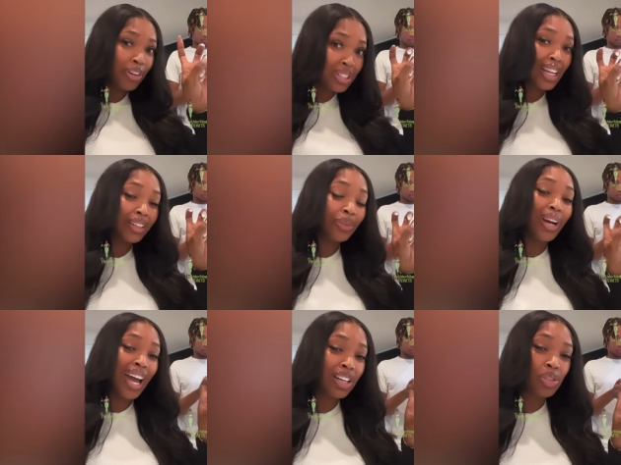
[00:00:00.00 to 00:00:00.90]
folks not
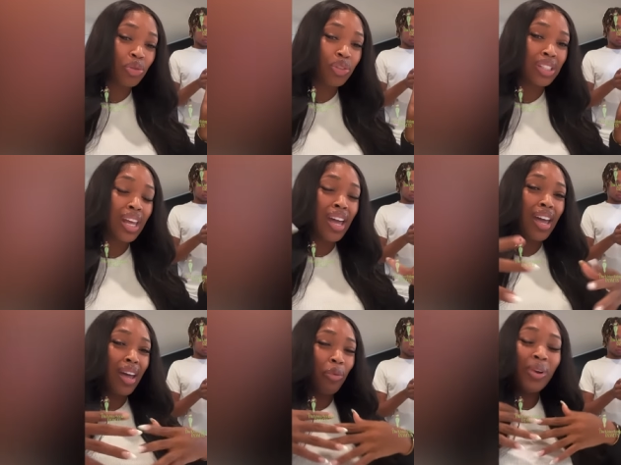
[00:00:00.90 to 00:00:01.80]
doing house tours.
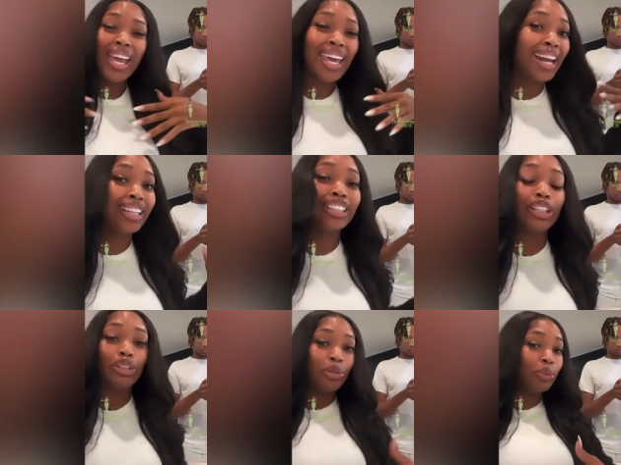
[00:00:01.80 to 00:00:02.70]
We ain't got nothing
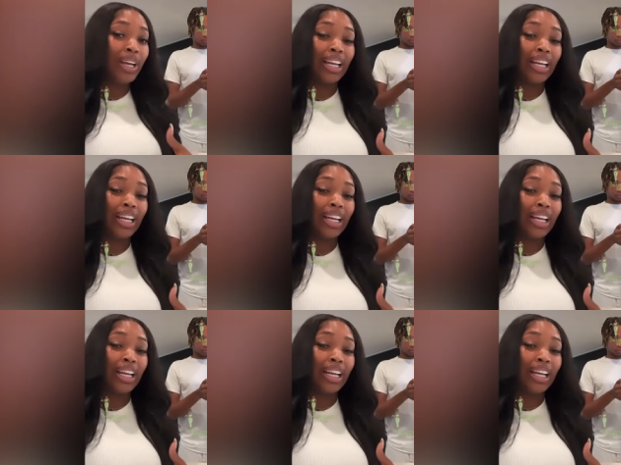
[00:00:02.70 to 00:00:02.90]
to do